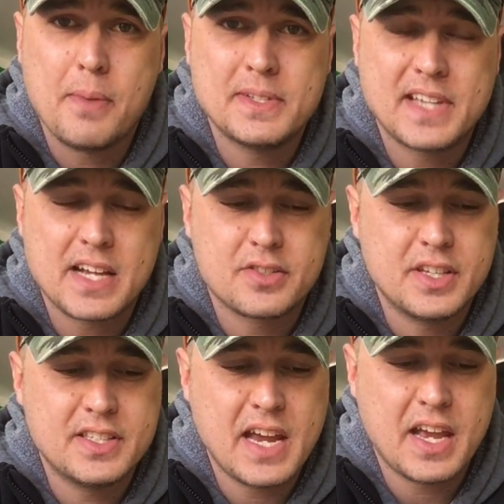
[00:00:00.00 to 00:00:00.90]
It's
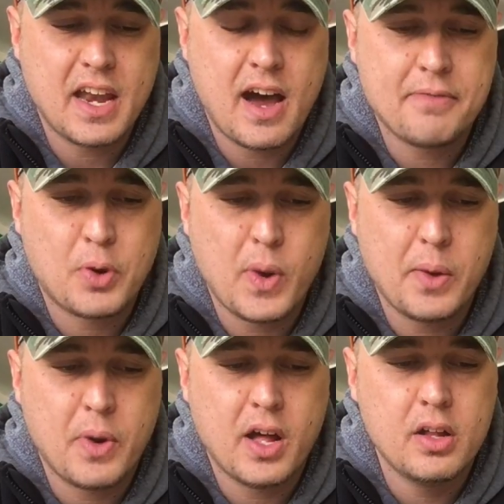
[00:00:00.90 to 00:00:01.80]
actually taken off
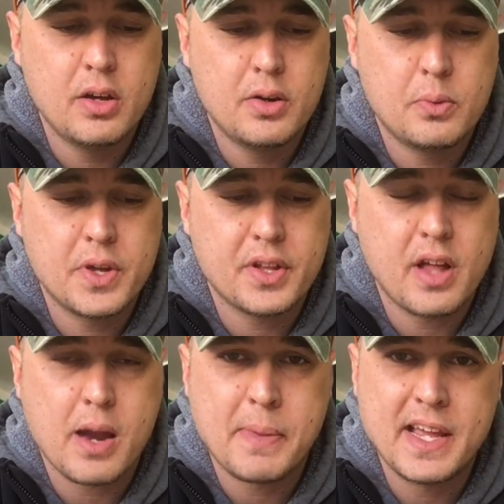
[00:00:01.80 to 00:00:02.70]
quite well with a
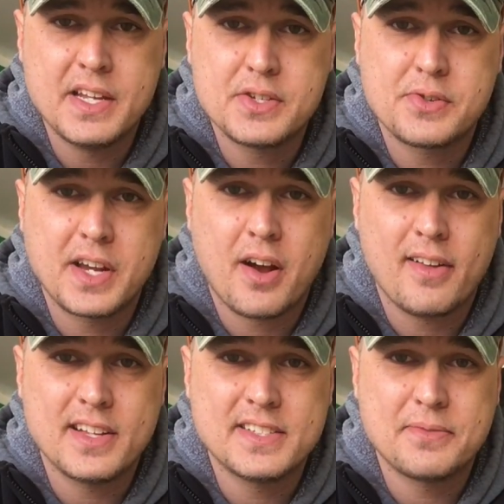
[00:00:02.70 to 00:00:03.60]
lot of my industry
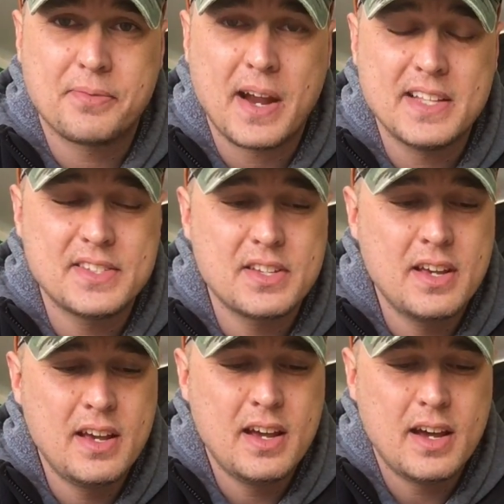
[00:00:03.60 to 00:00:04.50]
colleagues and friends.
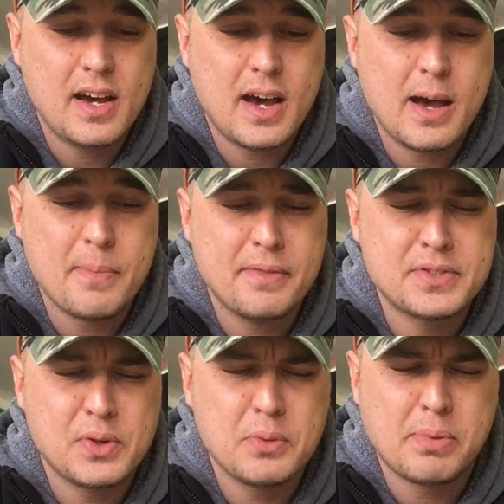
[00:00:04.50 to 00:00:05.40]
I've
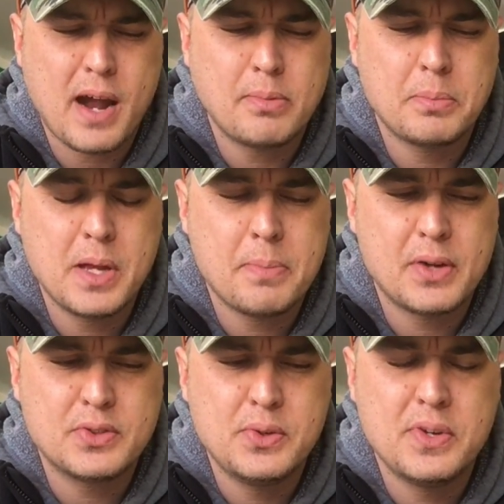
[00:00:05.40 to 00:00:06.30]
sold probably
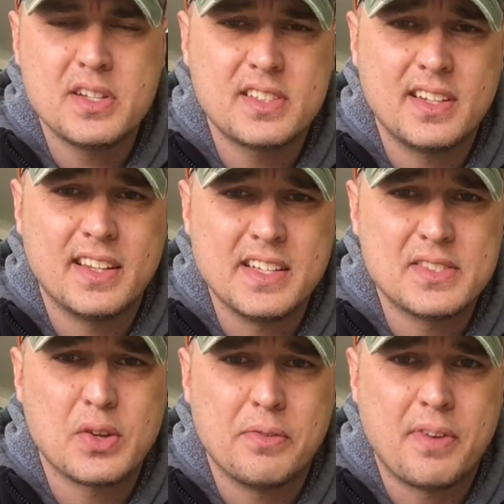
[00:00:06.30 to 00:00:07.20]
about 2 dozen of
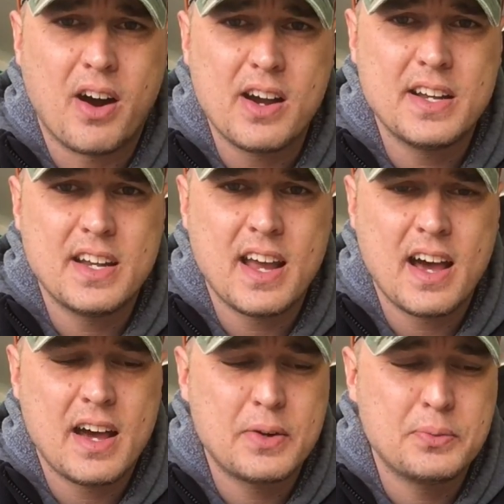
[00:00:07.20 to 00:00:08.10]
these so far, and
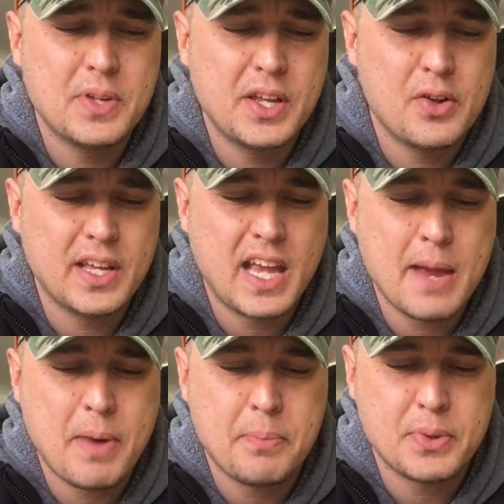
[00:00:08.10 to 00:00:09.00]
really only
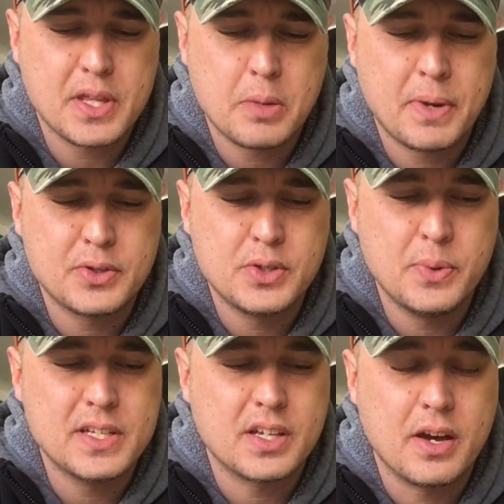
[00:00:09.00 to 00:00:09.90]
came up with it about 2
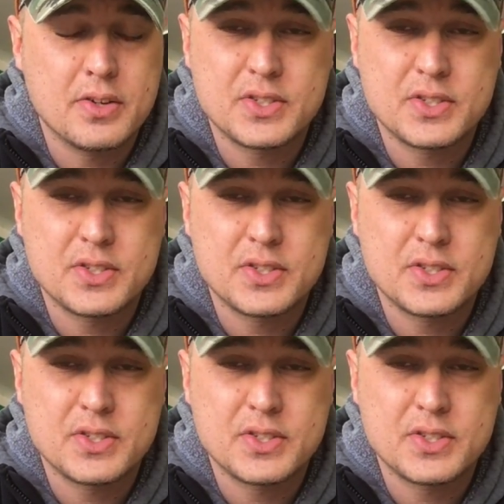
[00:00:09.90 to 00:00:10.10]
weeks ago.